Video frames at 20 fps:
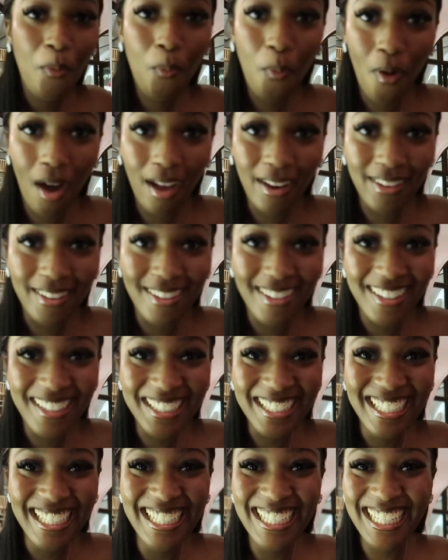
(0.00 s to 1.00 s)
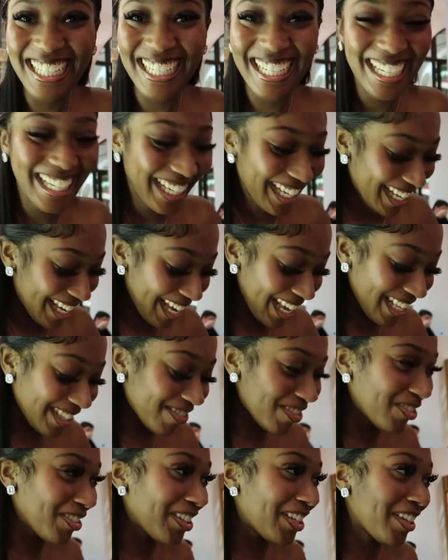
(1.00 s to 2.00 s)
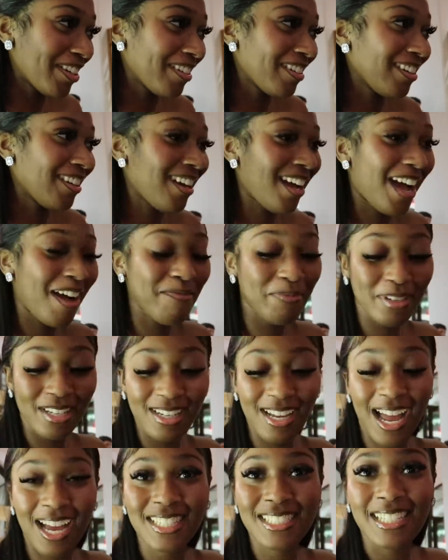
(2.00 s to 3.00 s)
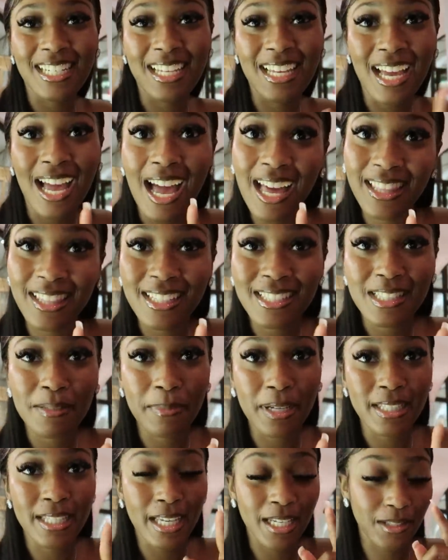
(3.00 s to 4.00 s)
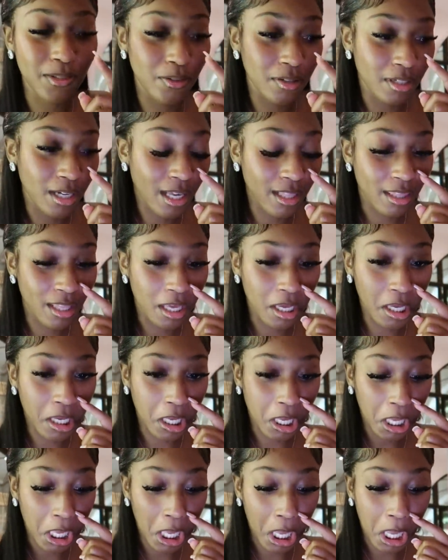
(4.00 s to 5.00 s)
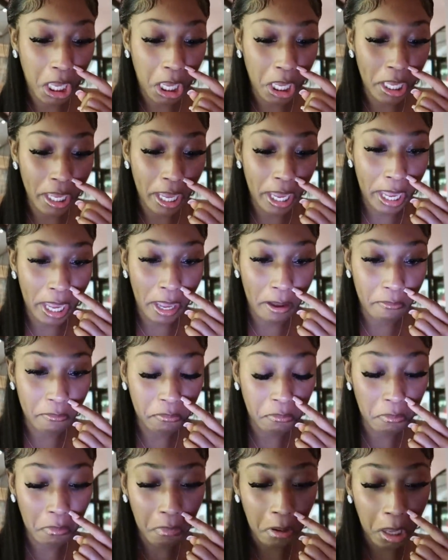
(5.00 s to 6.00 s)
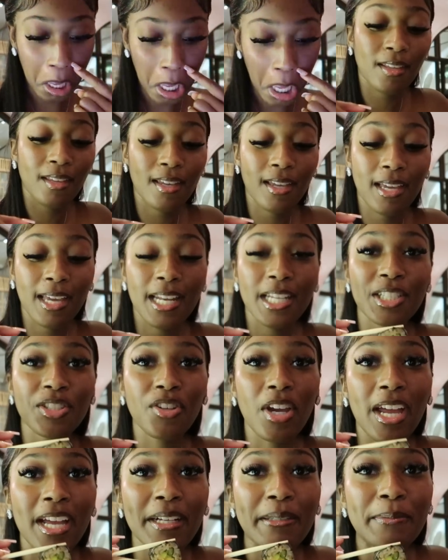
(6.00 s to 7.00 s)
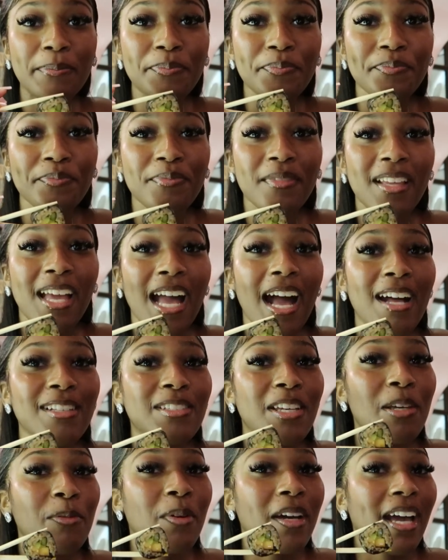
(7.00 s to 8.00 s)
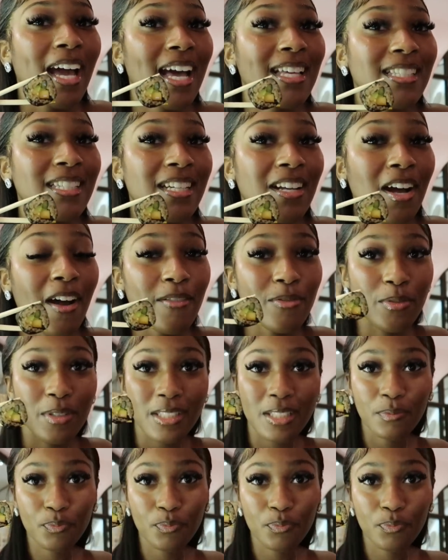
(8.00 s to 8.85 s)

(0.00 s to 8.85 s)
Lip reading: one. It's real cute. I'm gonna actually add this to my TikTok. Yeah, I am. Okay, let's try it. I'll tell you what it has in it afterwards.